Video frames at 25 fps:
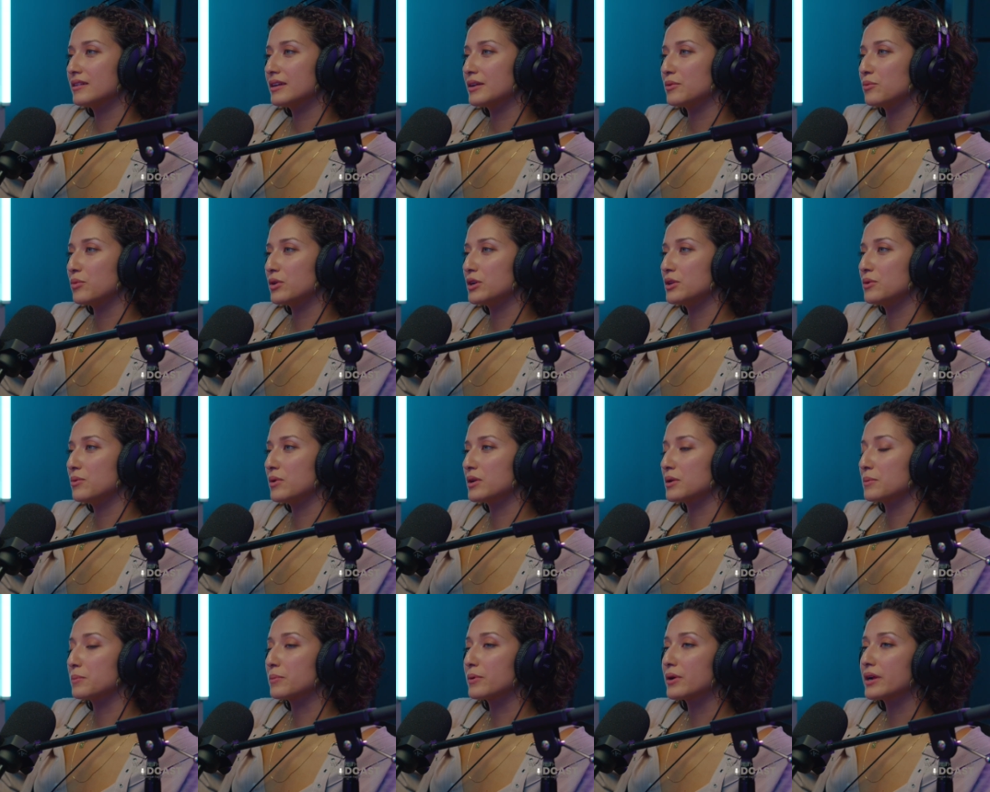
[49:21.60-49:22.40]
and what do you want
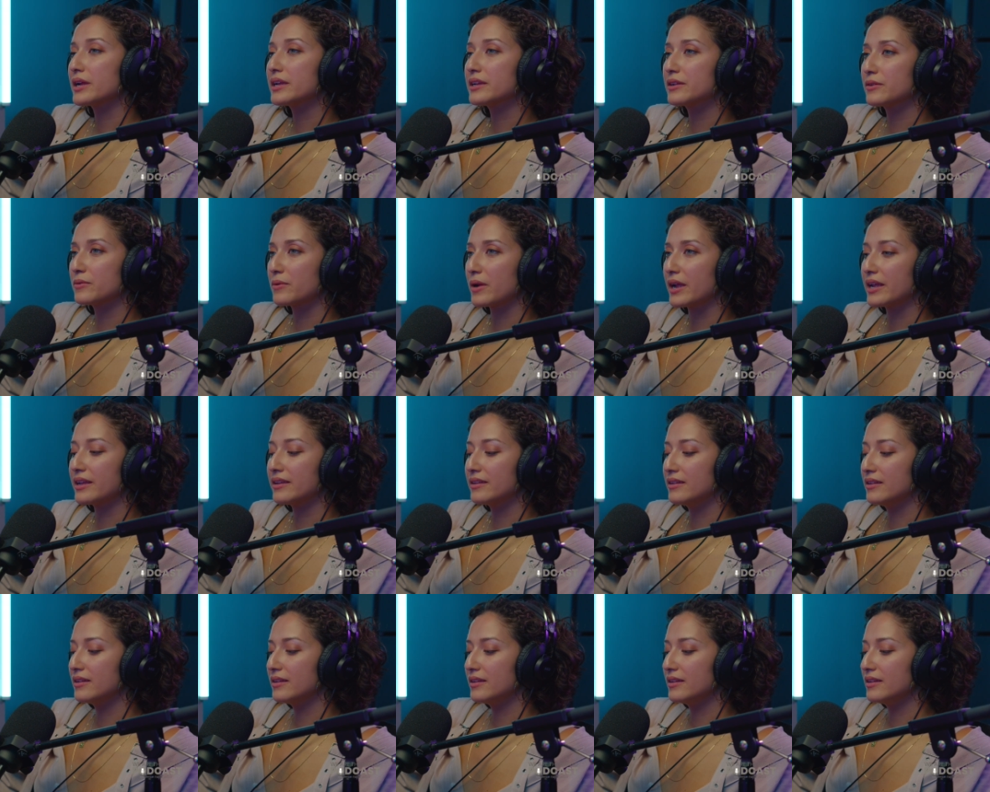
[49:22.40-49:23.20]
to break, right?
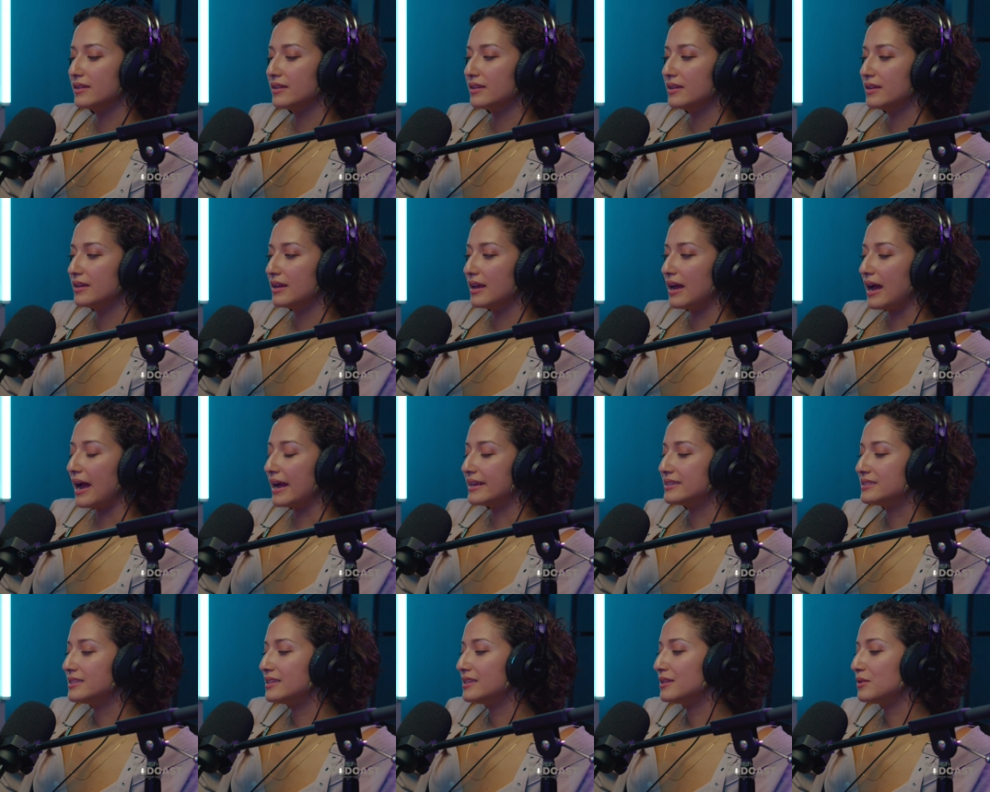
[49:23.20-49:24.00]
I
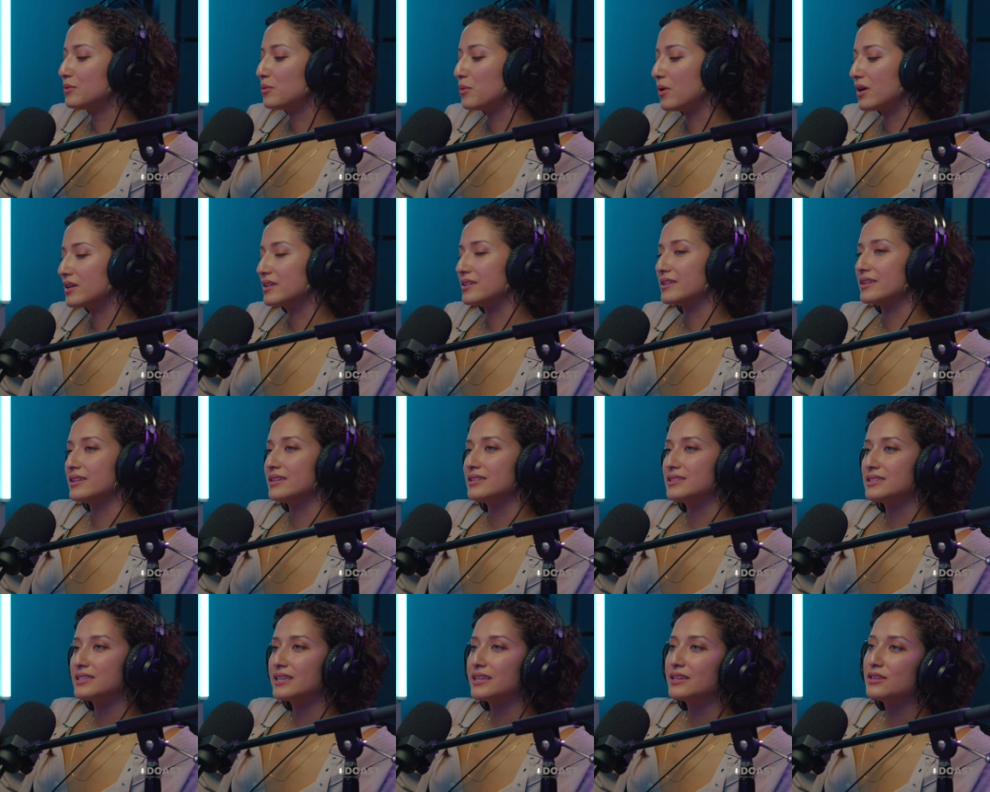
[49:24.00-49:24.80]
didn't want to
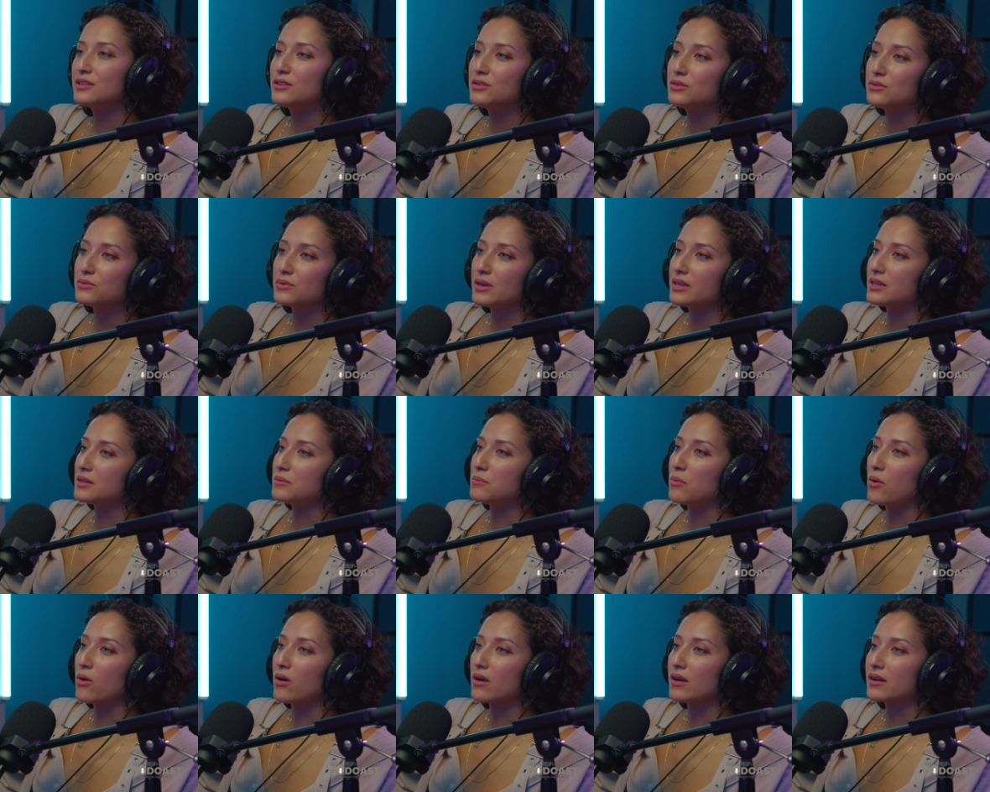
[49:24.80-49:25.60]
continue
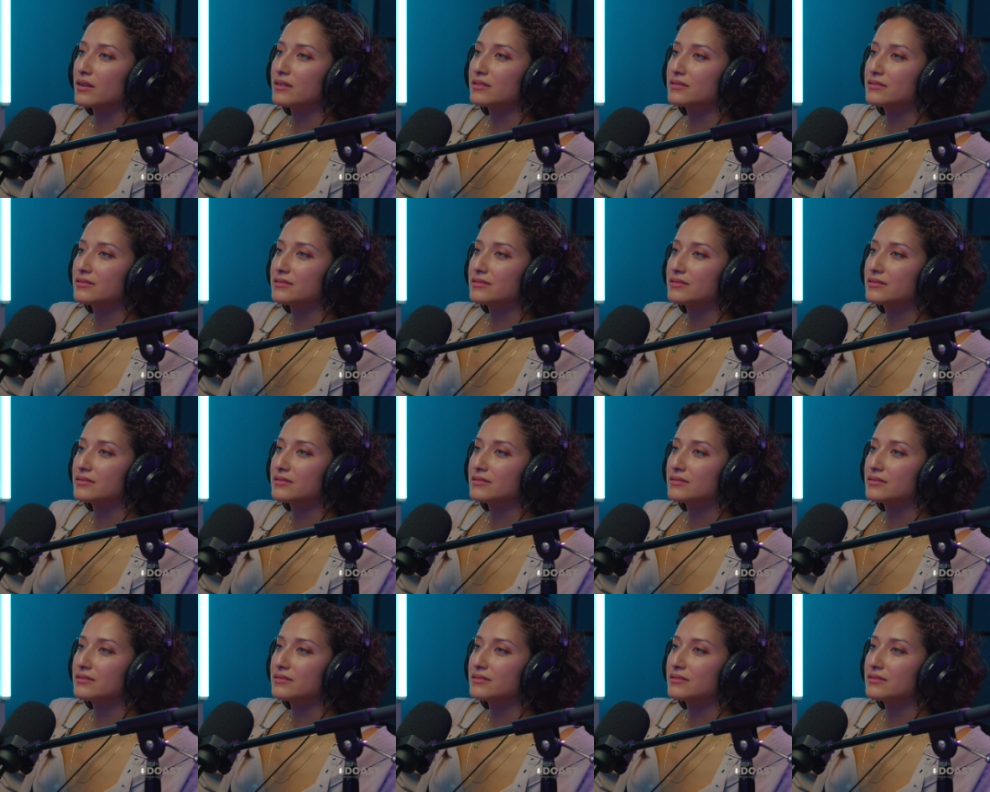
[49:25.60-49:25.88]
anymore.